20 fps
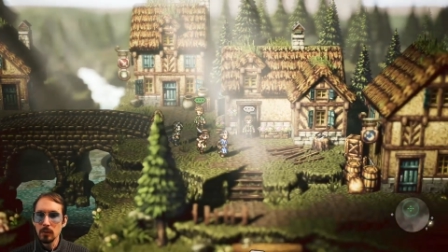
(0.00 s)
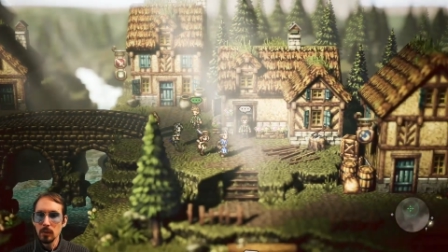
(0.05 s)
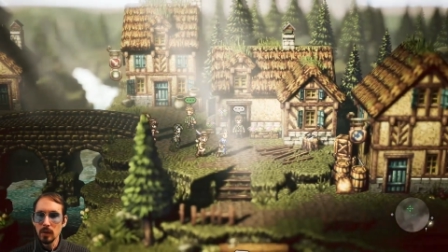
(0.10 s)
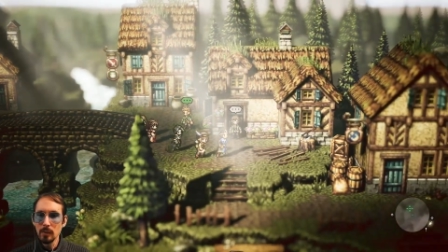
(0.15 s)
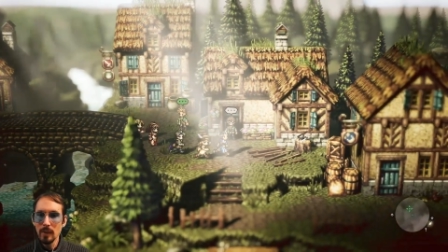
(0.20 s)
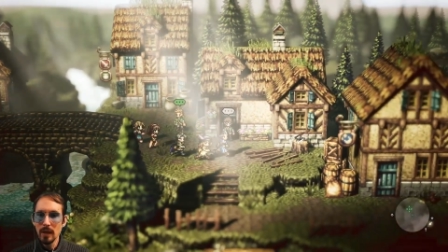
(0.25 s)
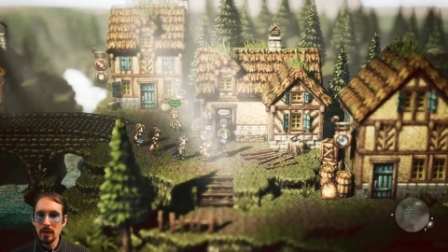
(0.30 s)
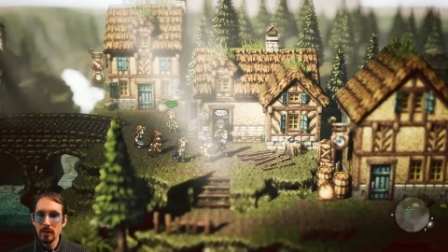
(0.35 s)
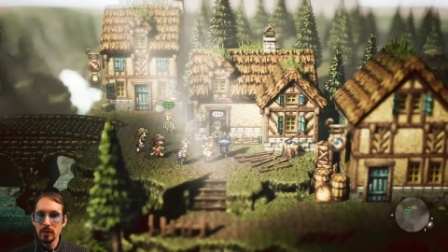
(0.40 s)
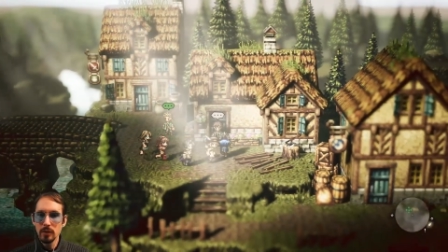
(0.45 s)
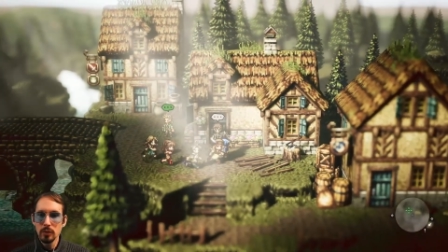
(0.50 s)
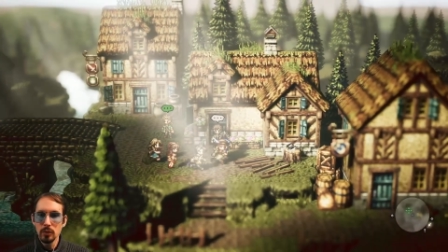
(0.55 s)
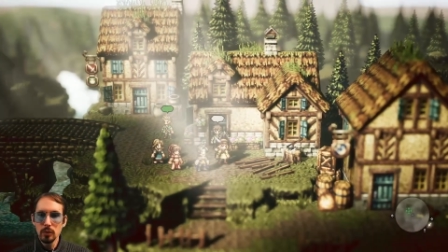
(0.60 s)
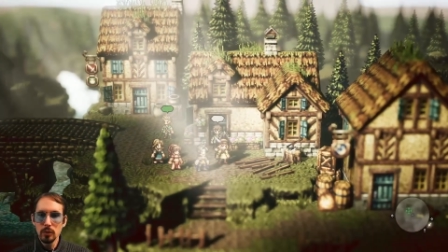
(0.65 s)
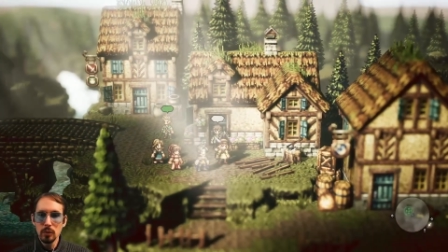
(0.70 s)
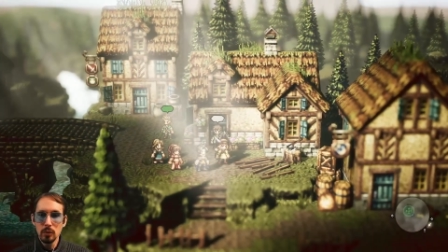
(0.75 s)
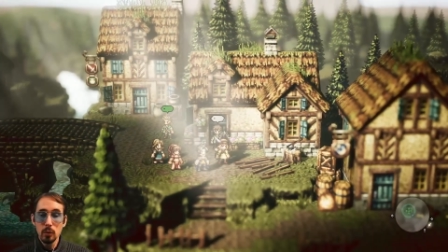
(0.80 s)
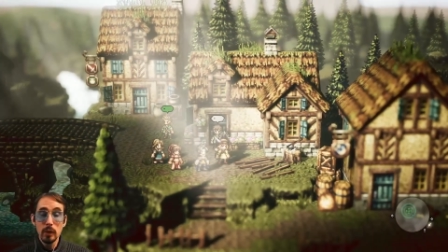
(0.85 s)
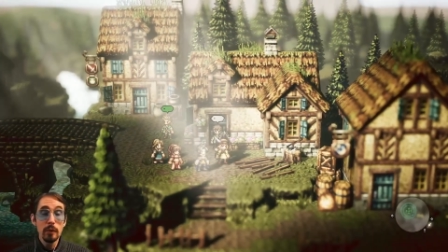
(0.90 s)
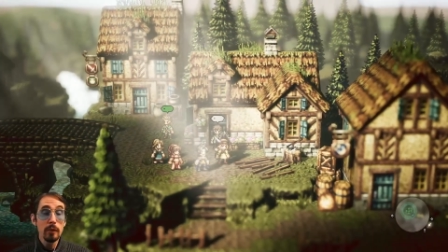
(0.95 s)
What about
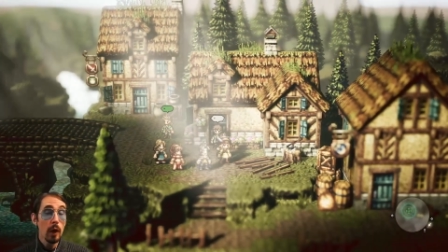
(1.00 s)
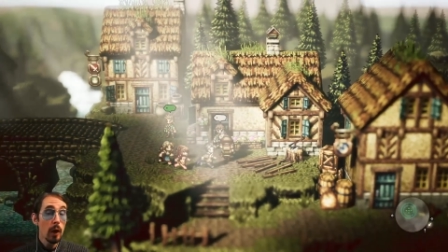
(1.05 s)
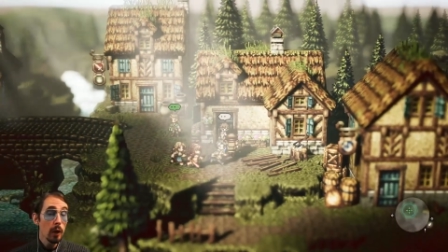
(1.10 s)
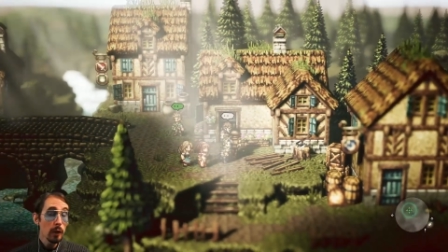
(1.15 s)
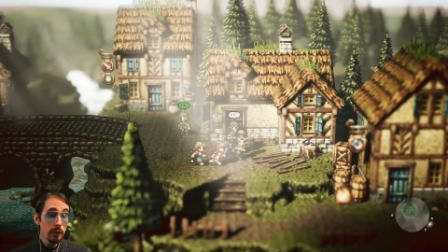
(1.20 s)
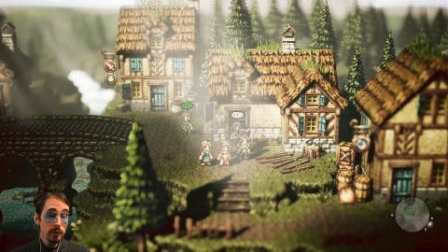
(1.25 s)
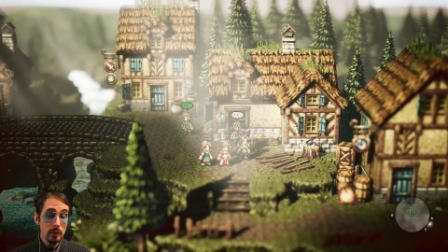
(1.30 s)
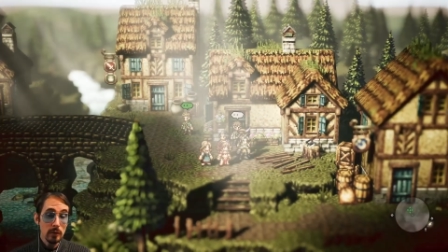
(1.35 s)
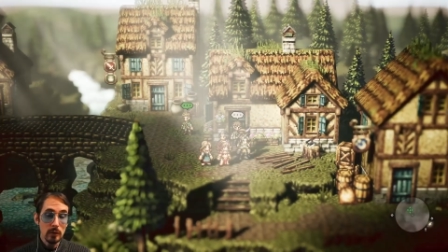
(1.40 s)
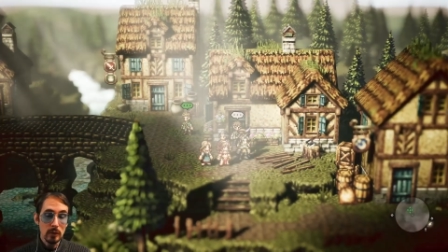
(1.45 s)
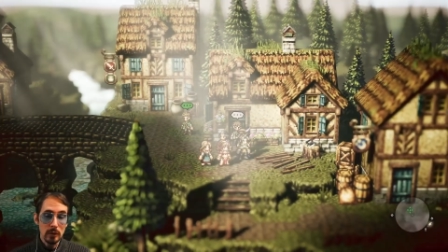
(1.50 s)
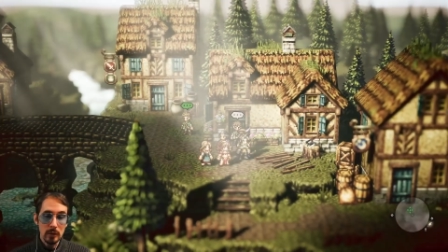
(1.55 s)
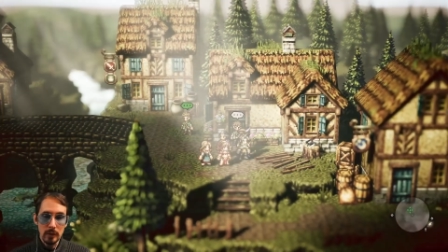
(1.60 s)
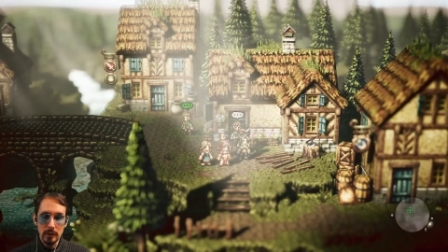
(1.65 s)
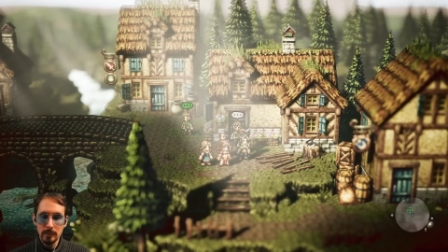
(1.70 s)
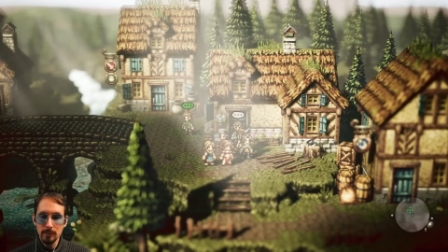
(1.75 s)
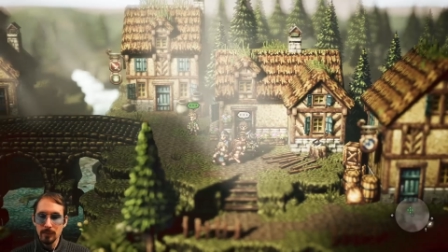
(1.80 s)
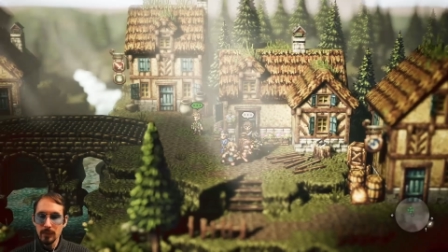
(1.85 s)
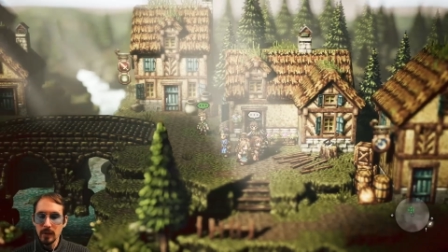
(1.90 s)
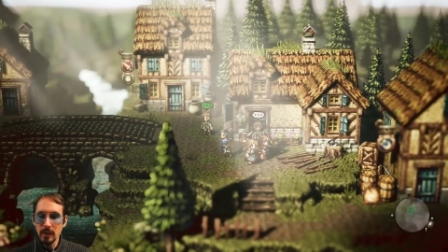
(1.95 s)
you? We've also
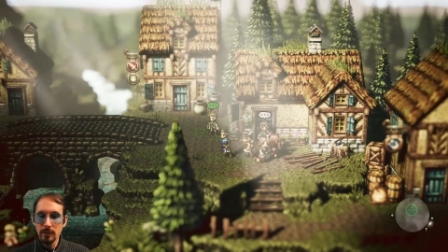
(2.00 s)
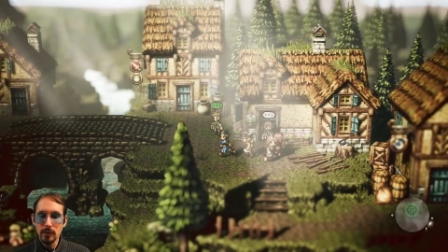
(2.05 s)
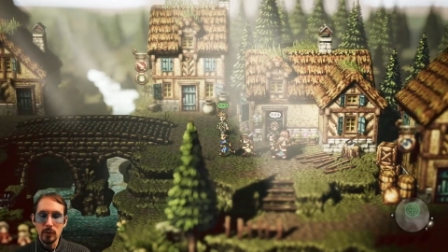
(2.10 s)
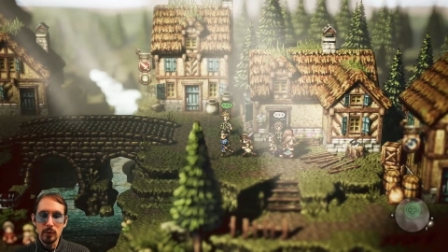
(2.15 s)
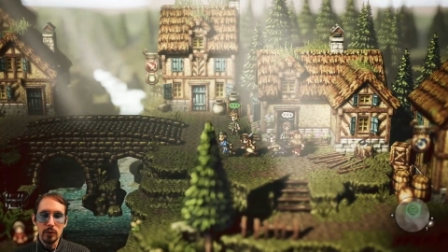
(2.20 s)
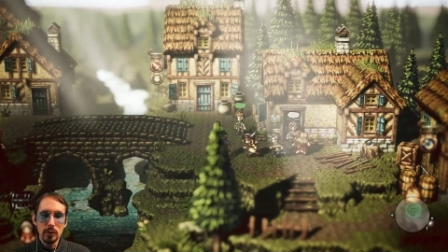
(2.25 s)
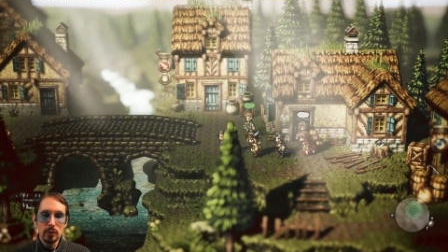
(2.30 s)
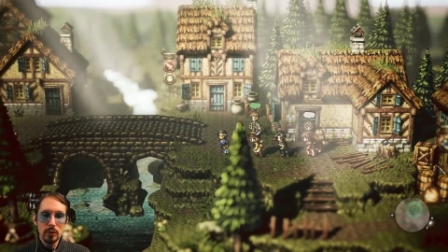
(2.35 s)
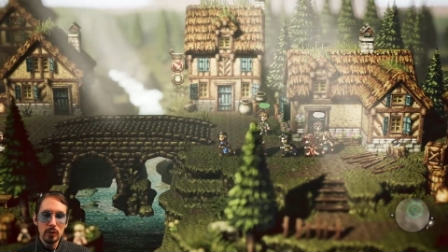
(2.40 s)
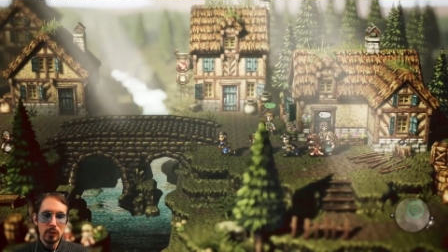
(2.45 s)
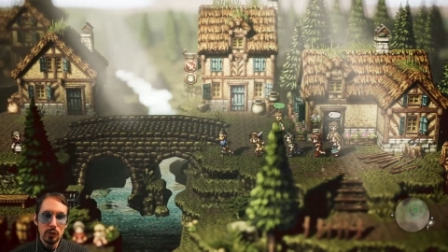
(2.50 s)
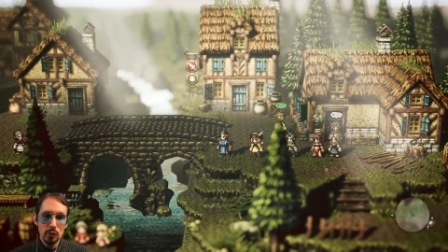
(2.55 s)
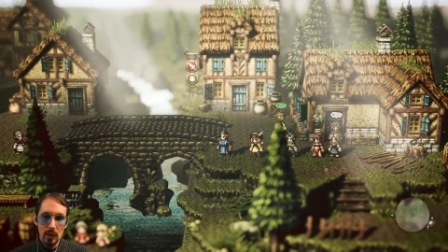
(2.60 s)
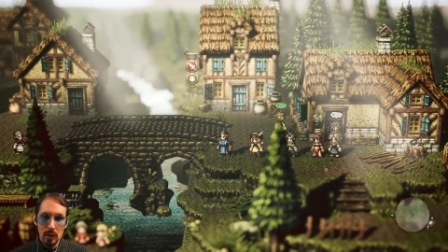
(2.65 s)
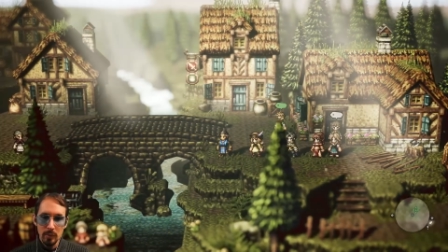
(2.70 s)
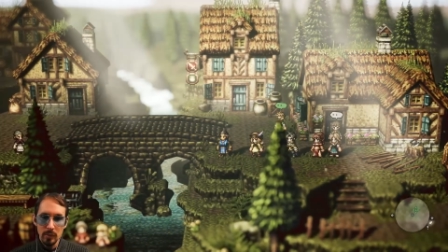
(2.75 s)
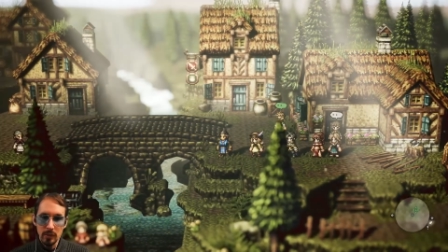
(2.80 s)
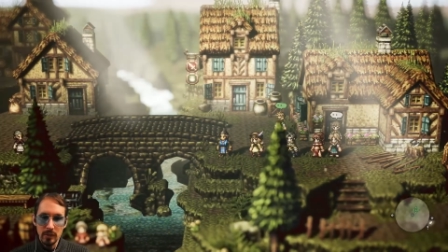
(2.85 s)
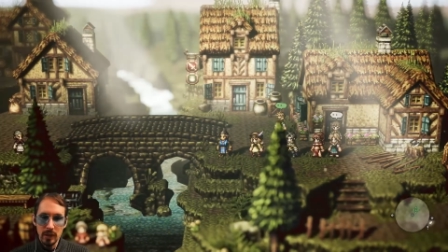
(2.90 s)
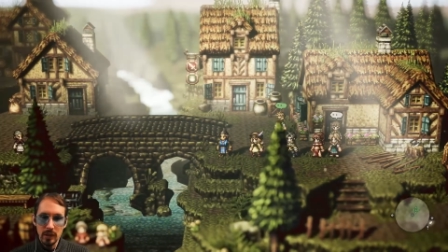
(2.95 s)
learned if you do
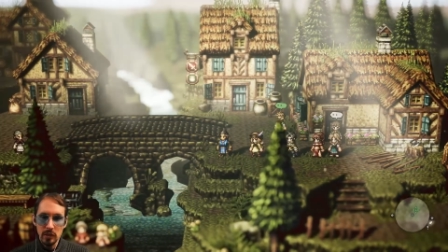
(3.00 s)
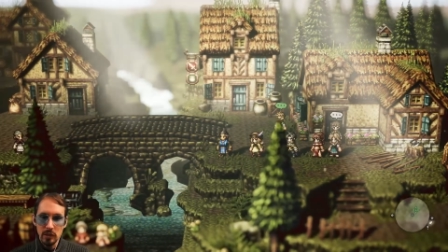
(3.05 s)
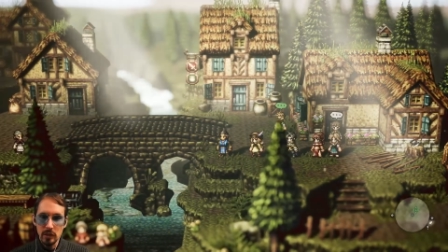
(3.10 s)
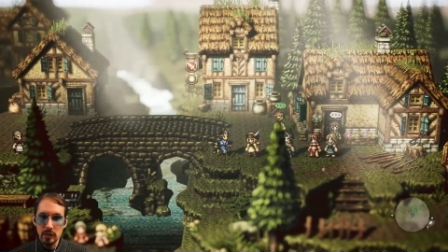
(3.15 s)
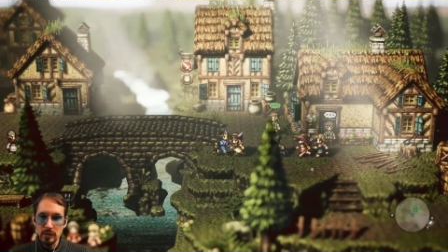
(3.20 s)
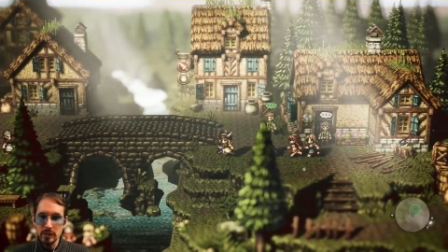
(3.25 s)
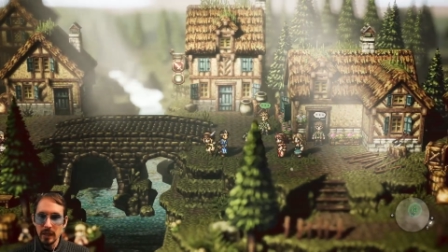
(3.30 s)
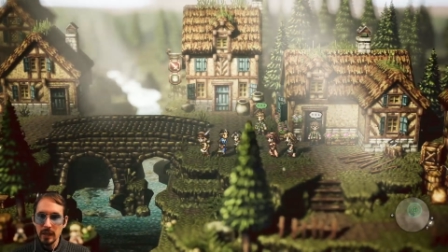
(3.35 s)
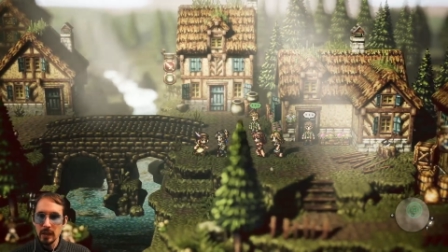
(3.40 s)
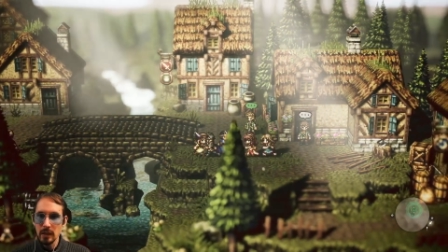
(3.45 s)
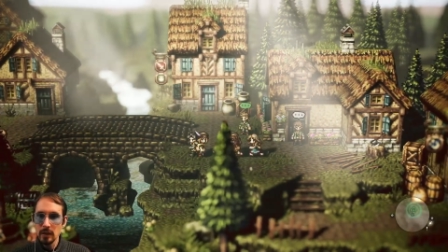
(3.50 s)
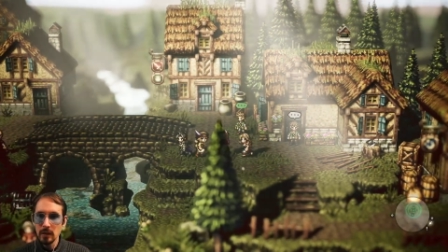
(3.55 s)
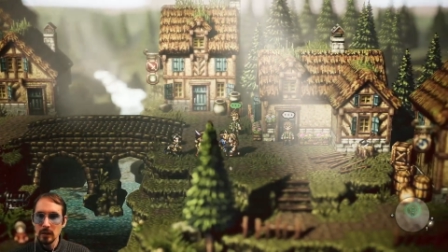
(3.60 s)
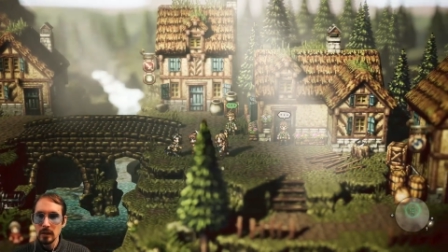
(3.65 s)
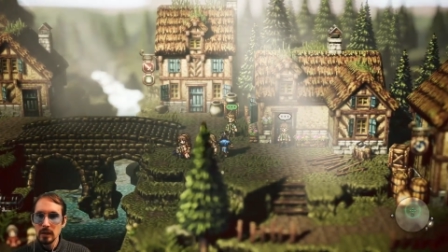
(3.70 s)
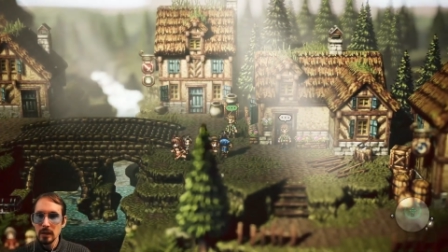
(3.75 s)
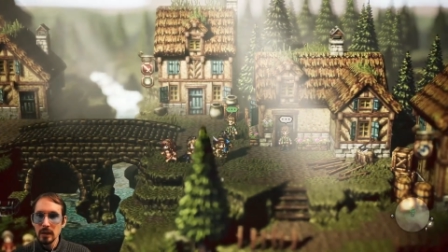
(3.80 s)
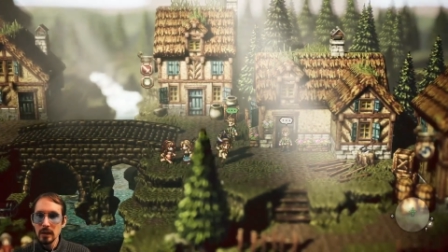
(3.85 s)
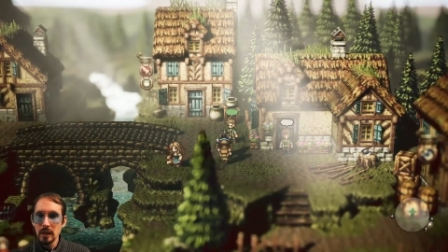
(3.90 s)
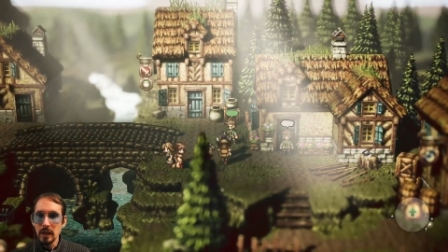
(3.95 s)
lose reputation in
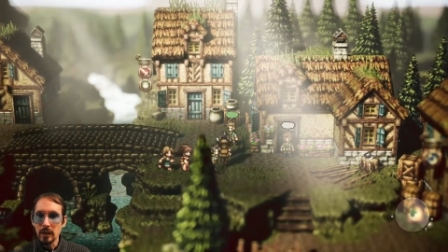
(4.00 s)
town